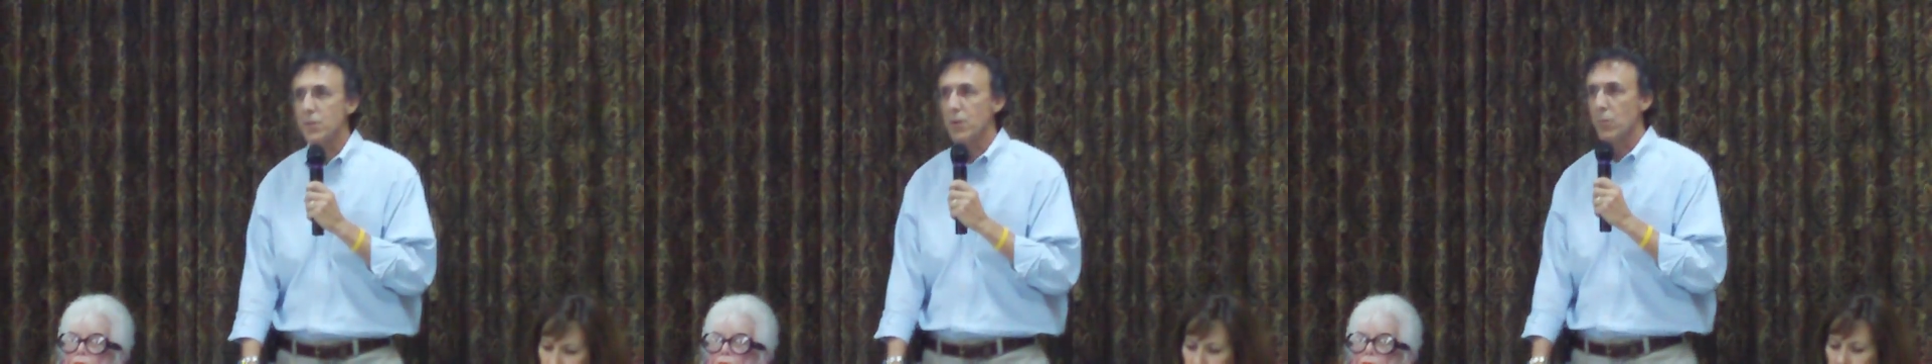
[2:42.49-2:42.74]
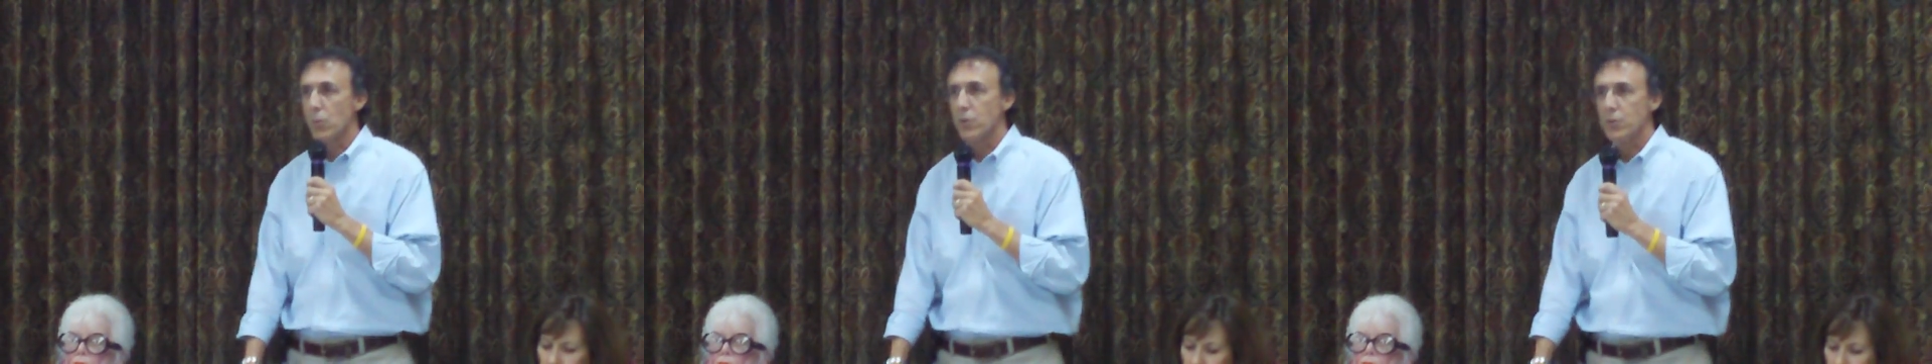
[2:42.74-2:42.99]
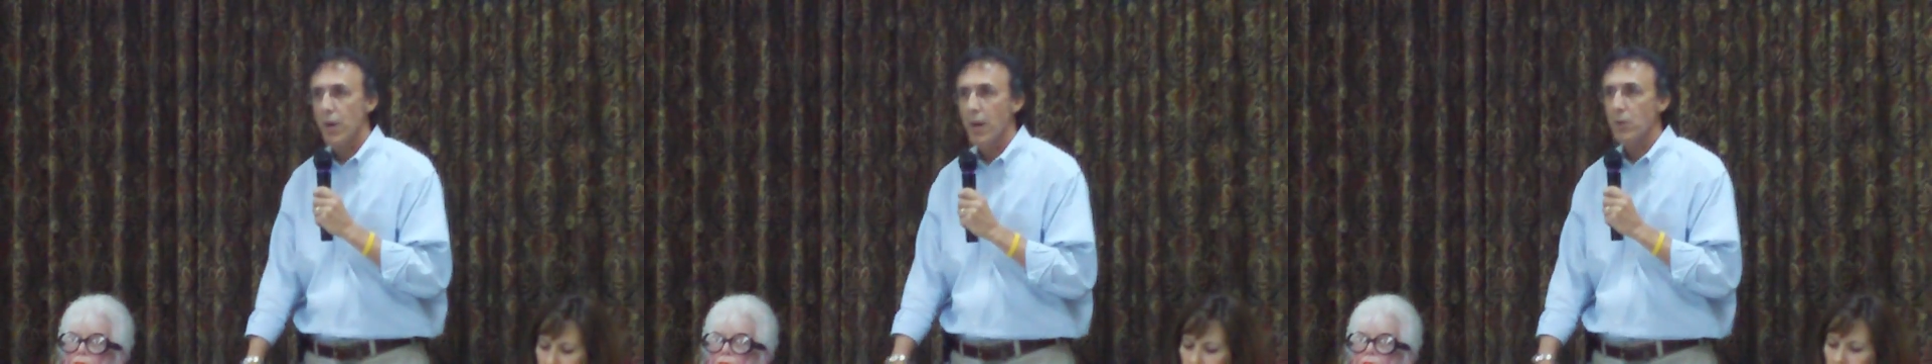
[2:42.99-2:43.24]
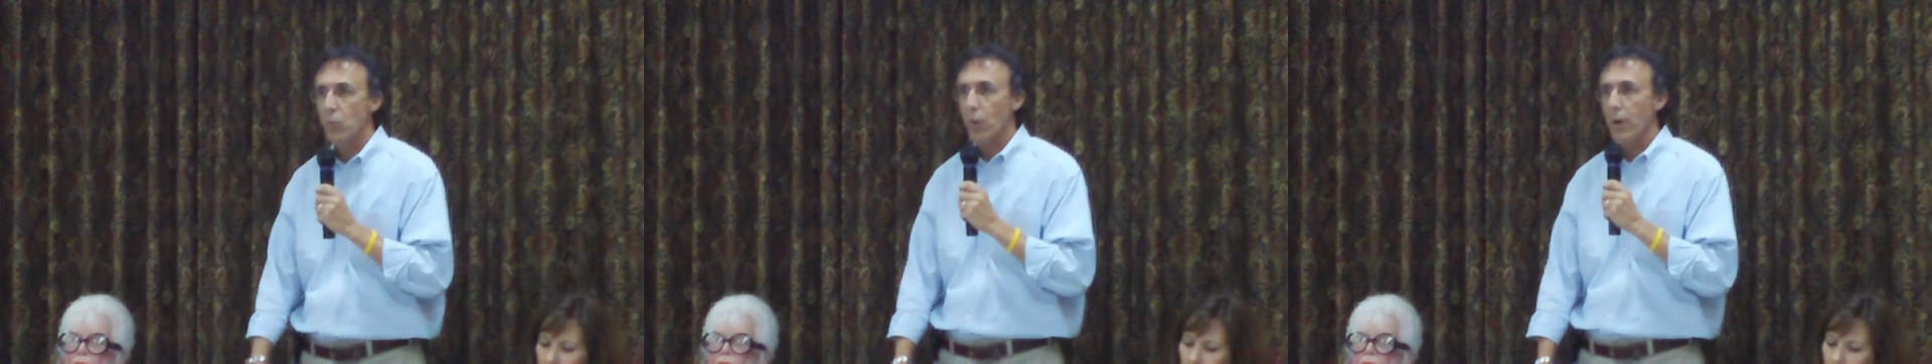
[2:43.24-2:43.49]
December or
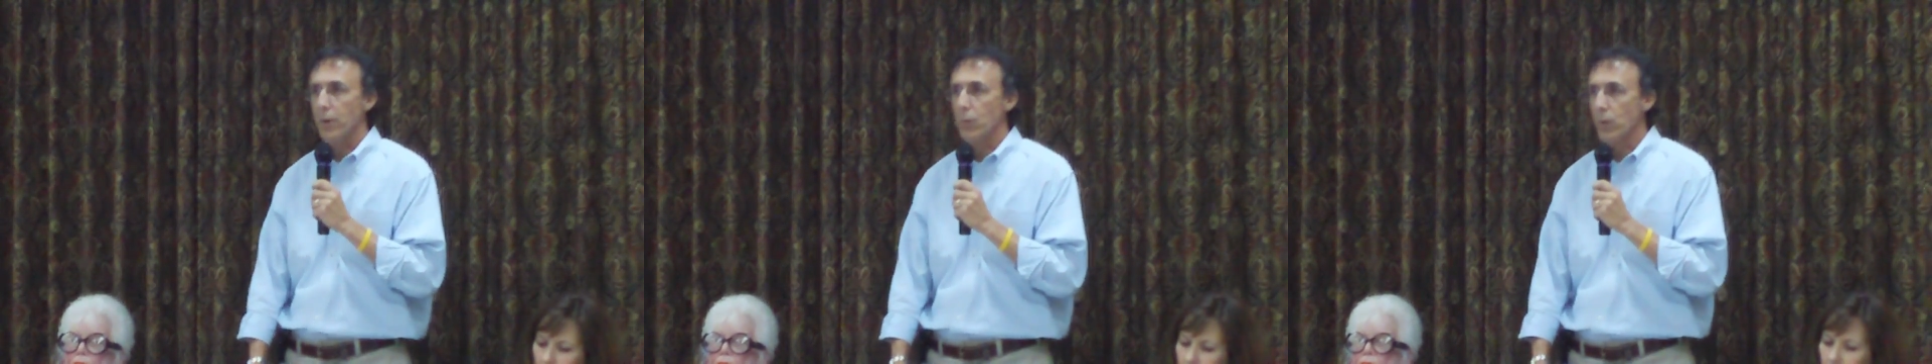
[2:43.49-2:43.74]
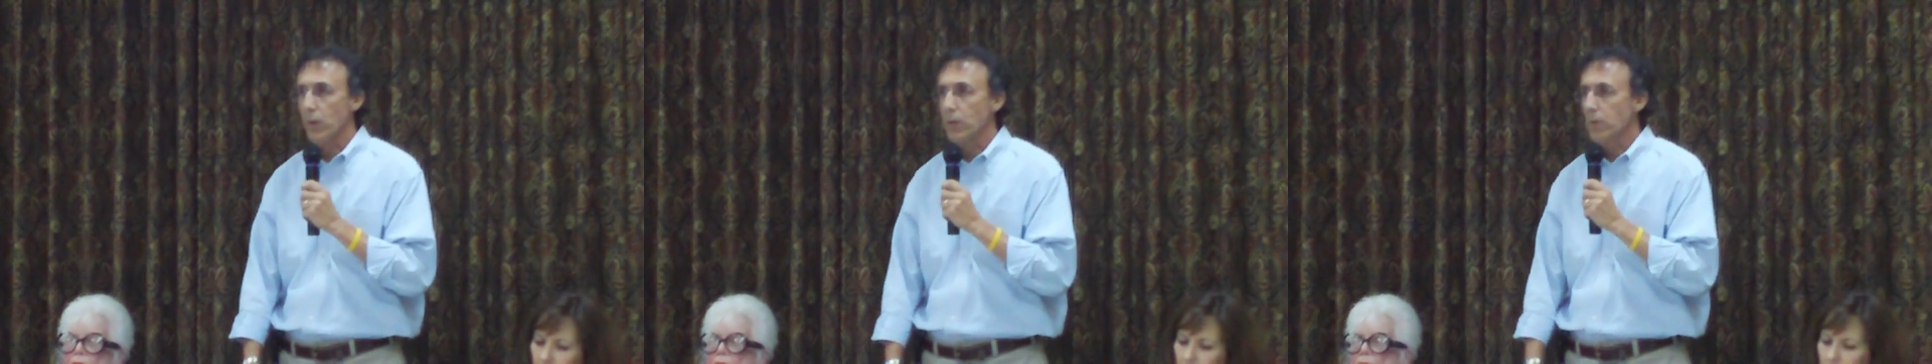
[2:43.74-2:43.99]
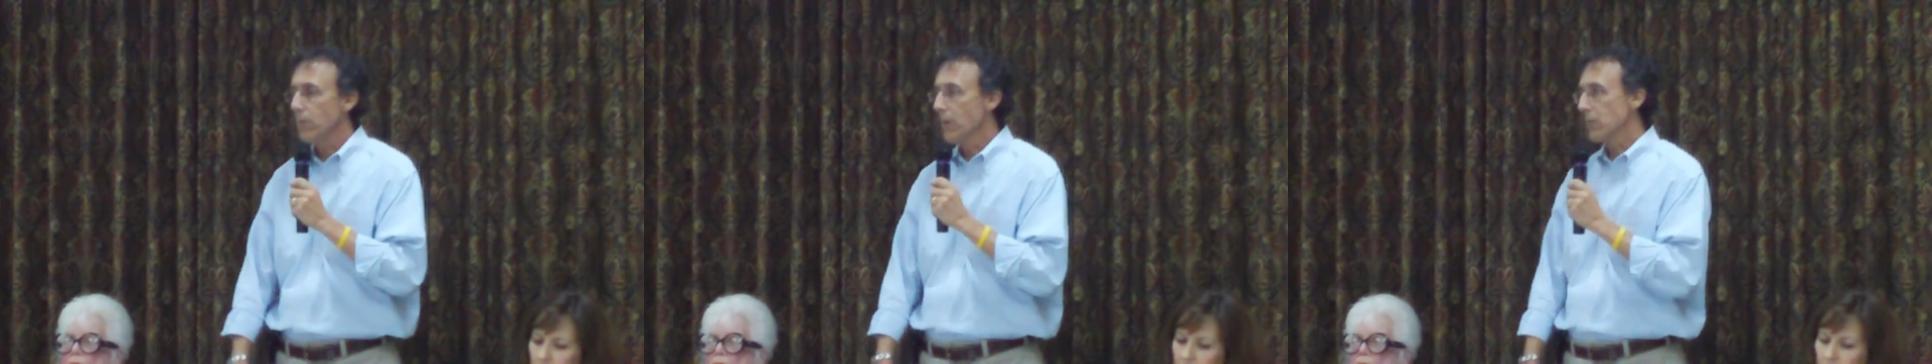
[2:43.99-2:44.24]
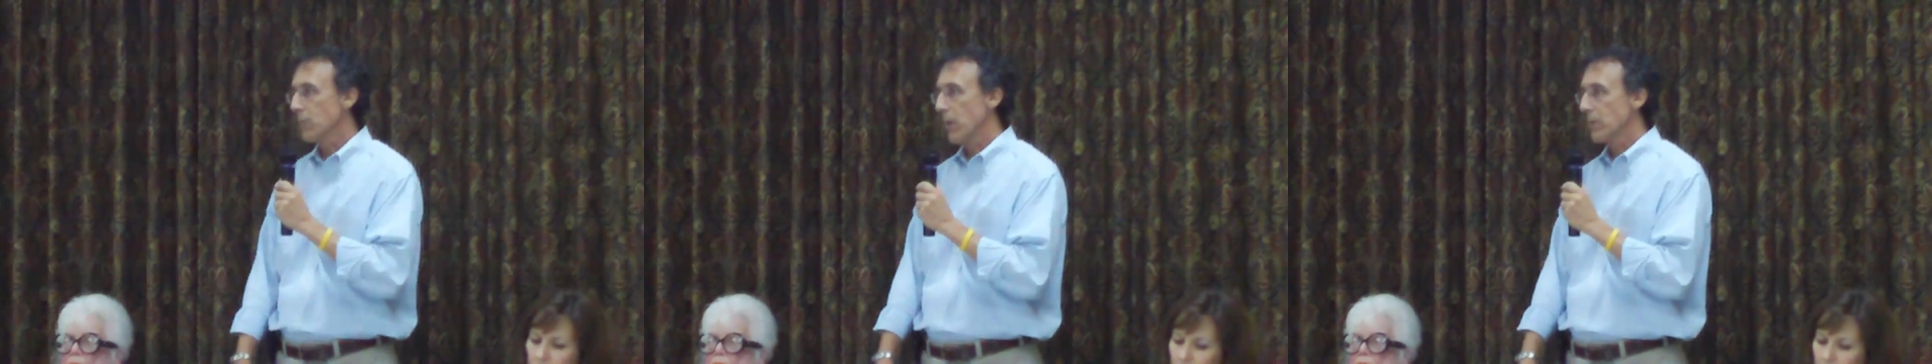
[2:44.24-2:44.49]
January to really
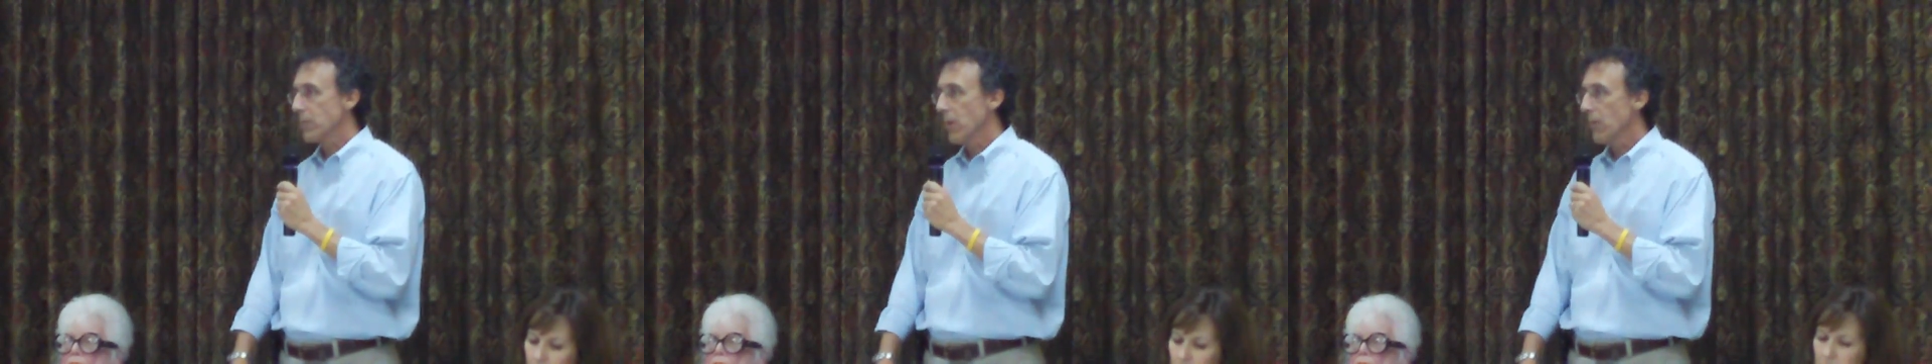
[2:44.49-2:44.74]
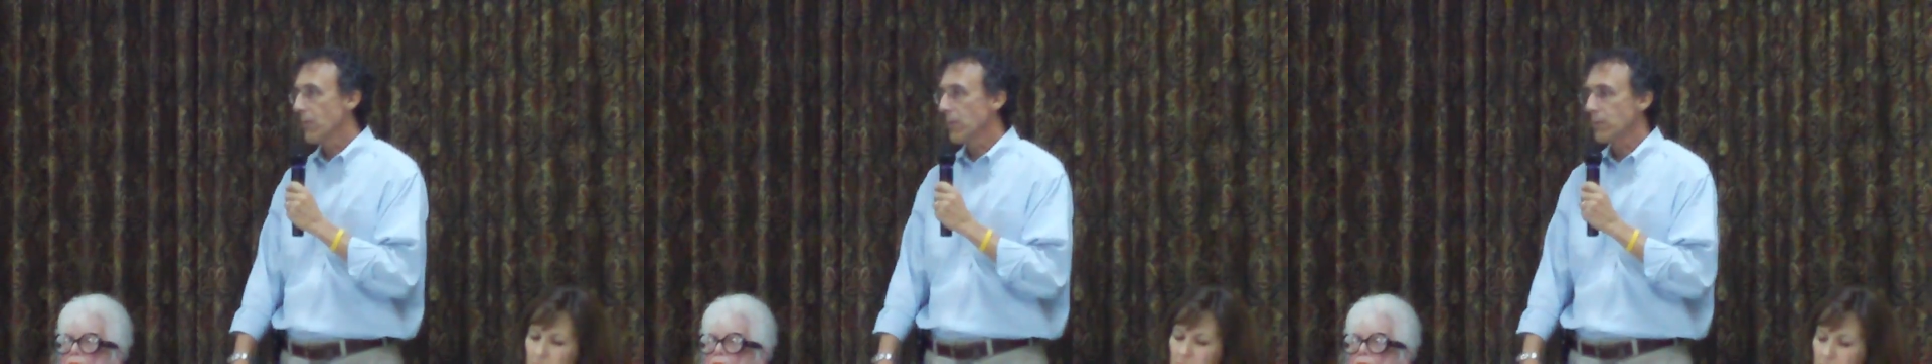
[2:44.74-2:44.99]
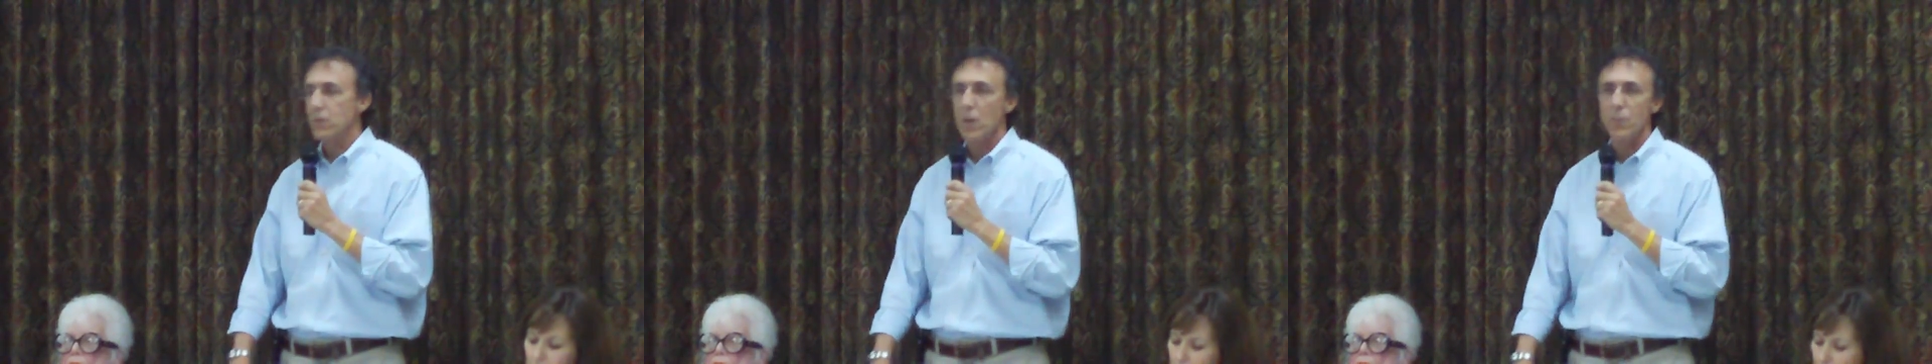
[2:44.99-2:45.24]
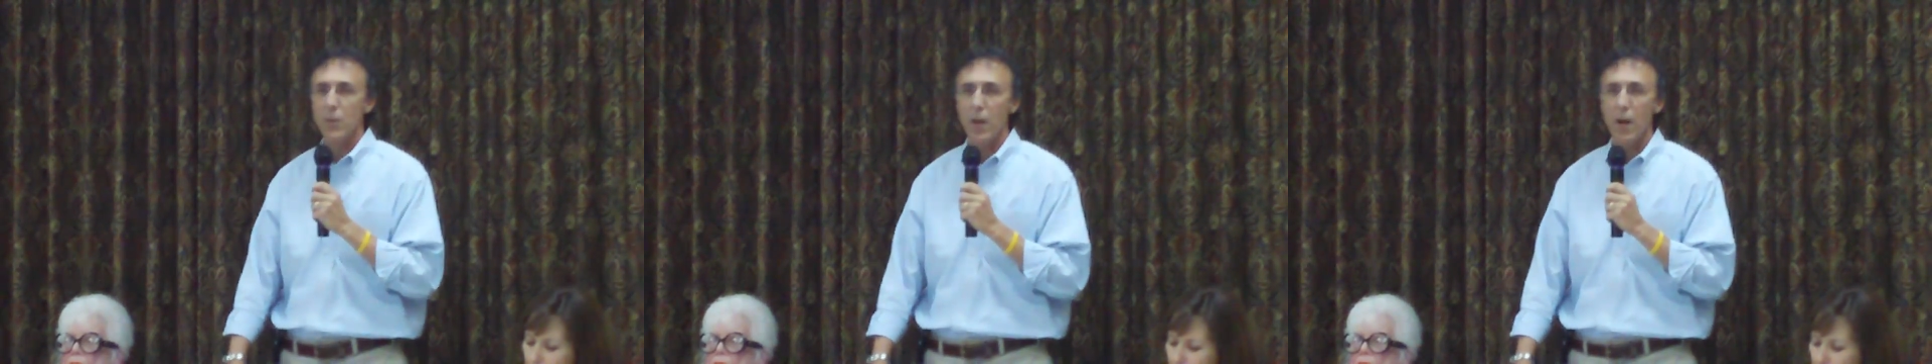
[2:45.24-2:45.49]
convince myself that
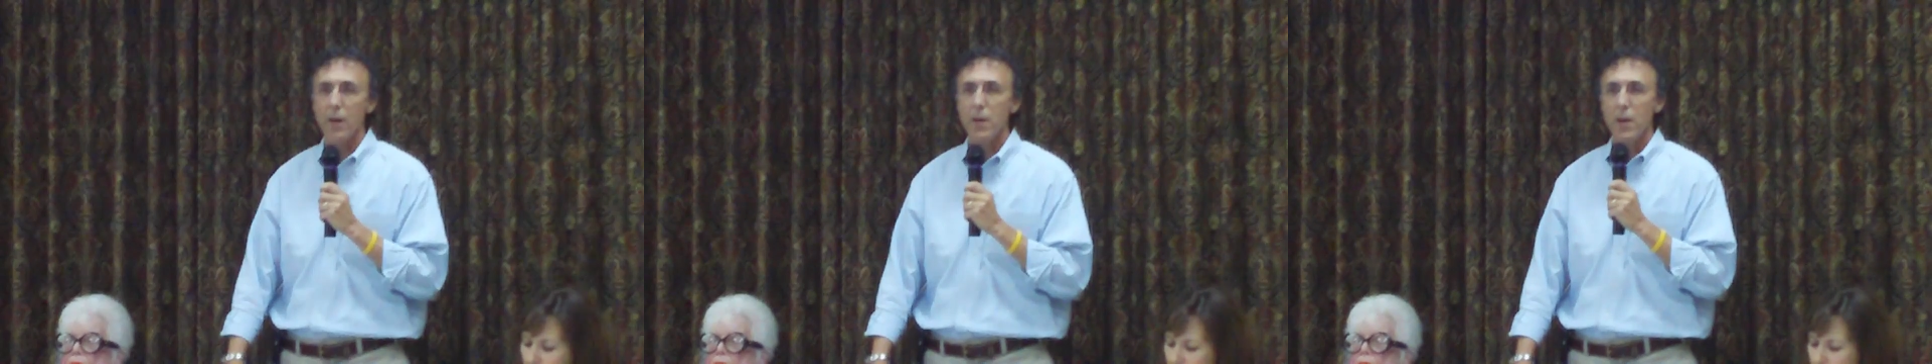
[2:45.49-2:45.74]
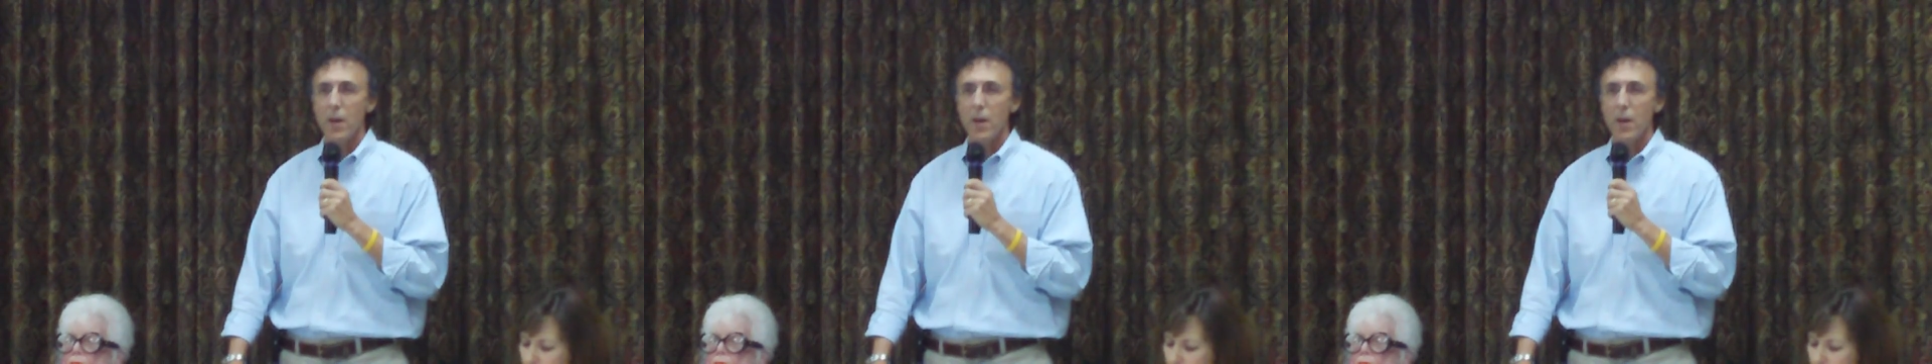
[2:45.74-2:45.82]
it's something